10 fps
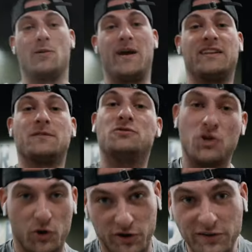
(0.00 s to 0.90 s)
so about hit some
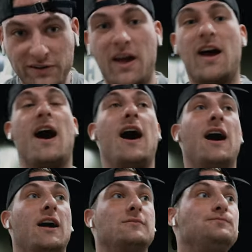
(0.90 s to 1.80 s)
shoulders.
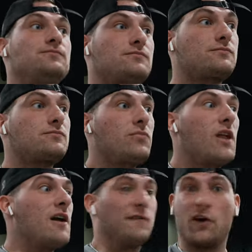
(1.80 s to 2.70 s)
Um,
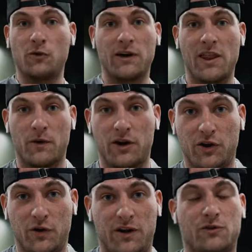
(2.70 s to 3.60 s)
First workout that we're gonna
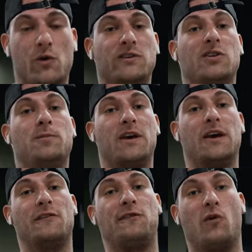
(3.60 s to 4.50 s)
do is going to
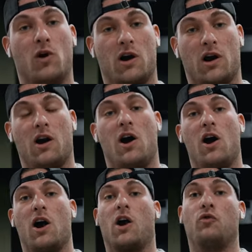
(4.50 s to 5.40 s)
be for
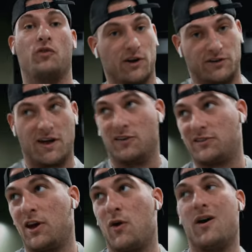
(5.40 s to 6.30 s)
our rear delts.
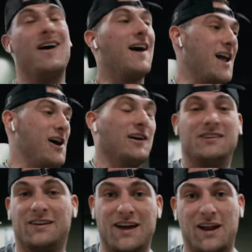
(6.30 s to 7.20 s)
So I
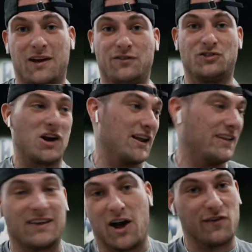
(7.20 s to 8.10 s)
honestly just kind of tried
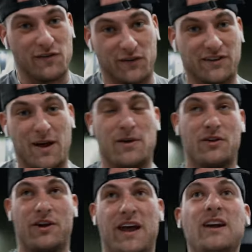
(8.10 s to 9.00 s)
this out for the first time the
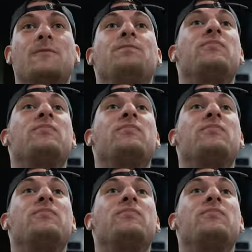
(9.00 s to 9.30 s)
other day,